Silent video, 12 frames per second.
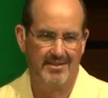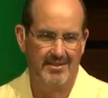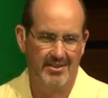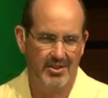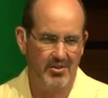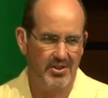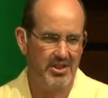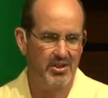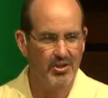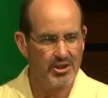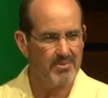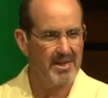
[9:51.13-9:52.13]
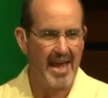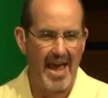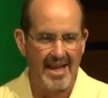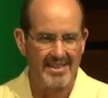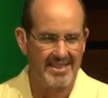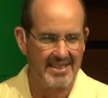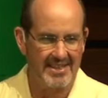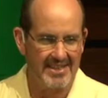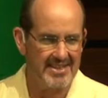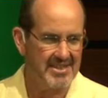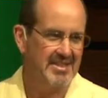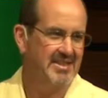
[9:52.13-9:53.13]
Do you know what the ultimate ask
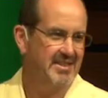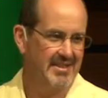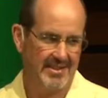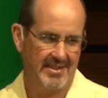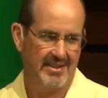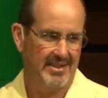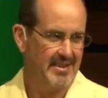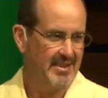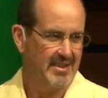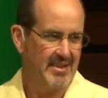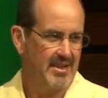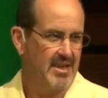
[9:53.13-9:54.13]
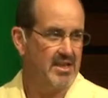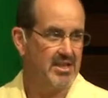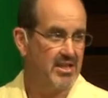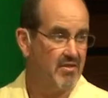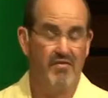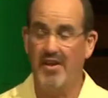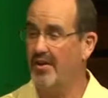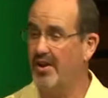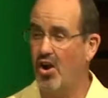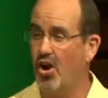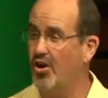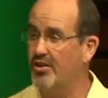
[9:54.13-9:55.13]
is? It's the very
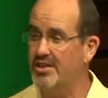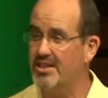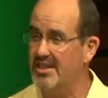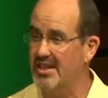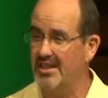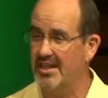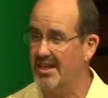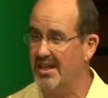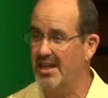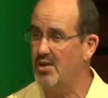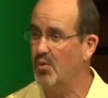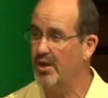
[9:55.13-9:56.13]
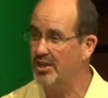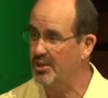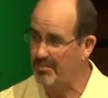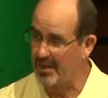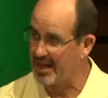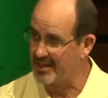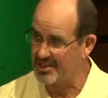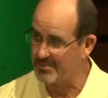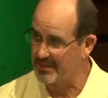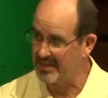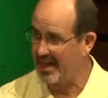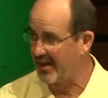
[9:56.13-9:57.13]
hardest thing that anyone could
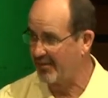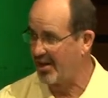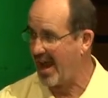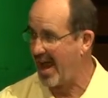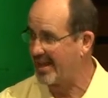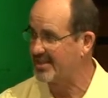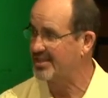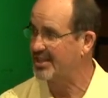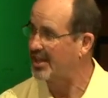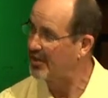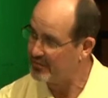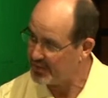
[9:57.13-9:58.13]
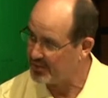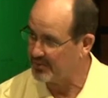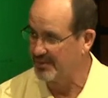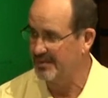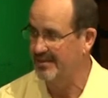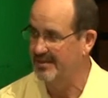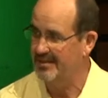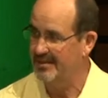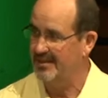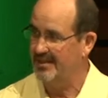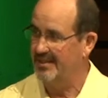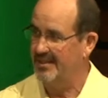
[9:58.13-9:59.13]
possibly ever ask of you.
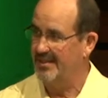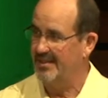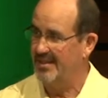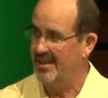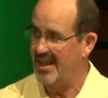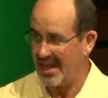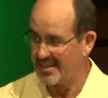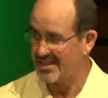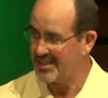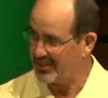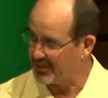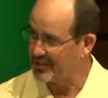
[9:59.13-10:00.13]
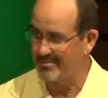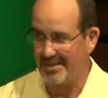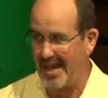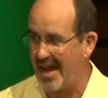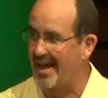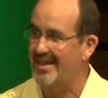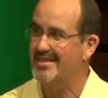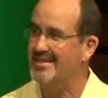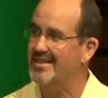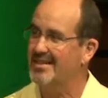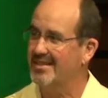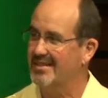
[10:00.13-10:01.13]
That's the ultimate
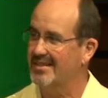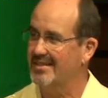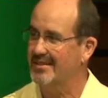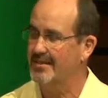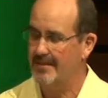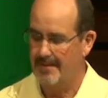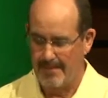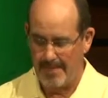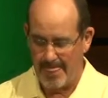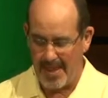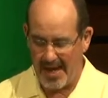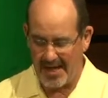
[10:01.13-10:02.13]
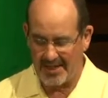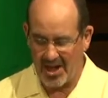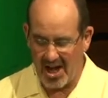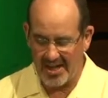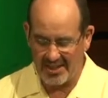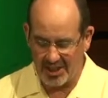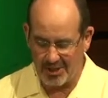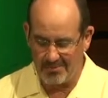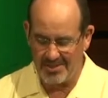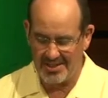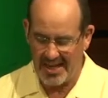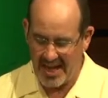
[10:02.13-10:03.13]
ask. And God comes to